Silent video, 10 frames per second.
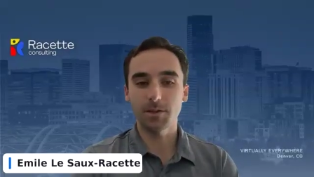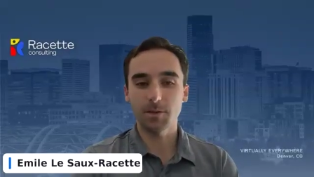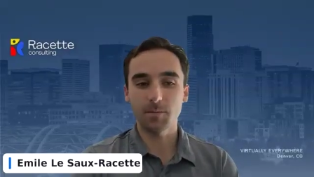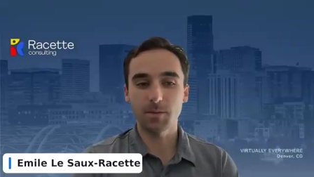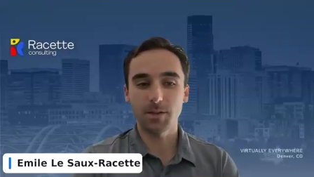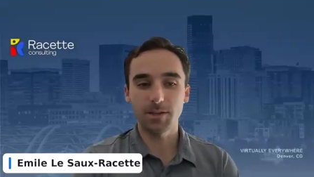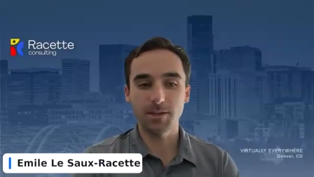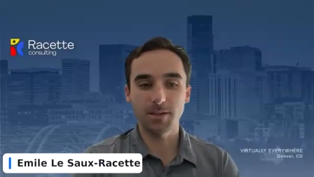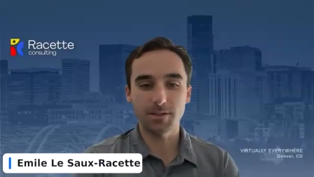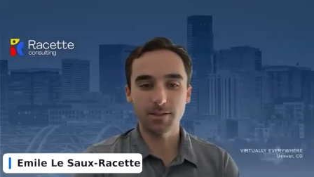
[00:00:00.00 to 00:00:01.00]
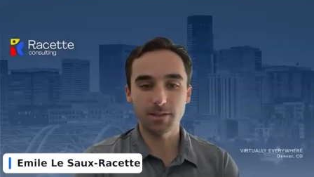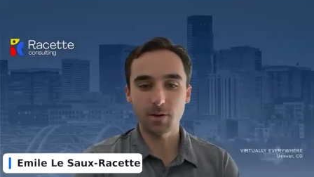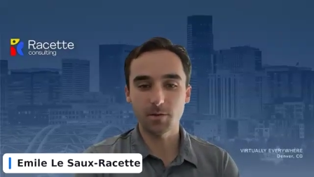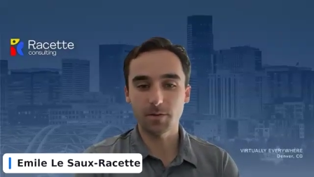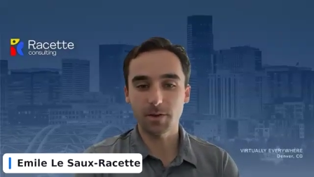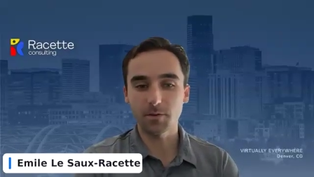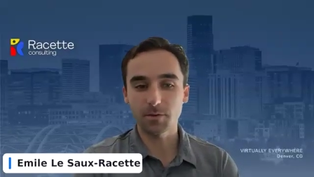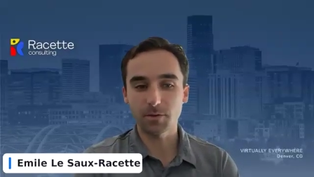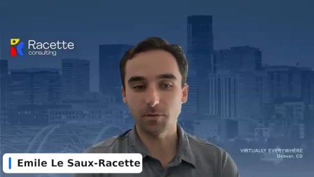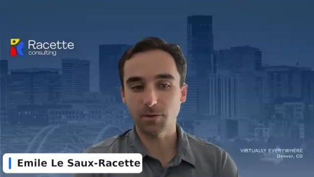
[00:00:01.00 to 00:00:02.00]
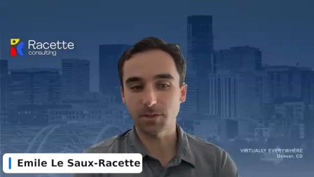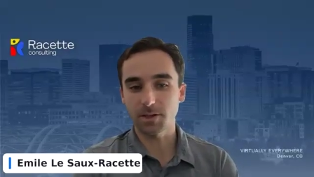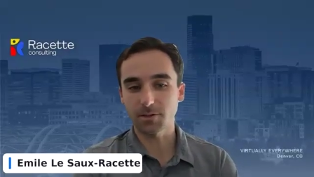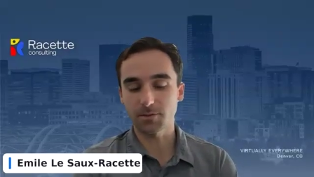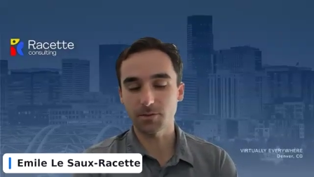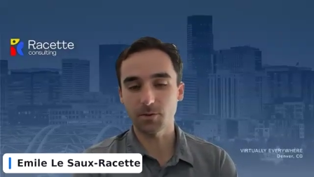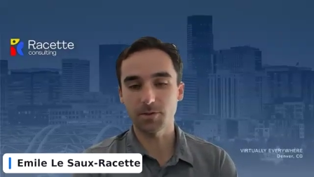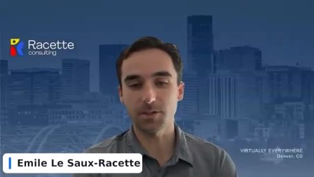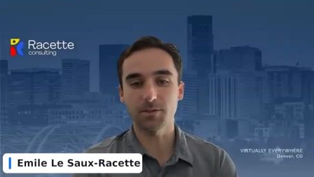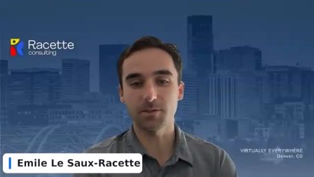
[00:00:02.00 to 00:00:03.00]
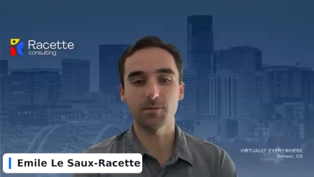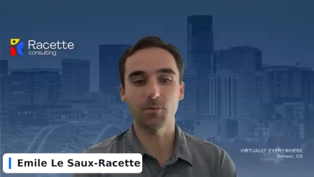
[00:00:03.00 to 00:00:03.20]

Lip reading: I'm the CEO and founder of Racette Consulting.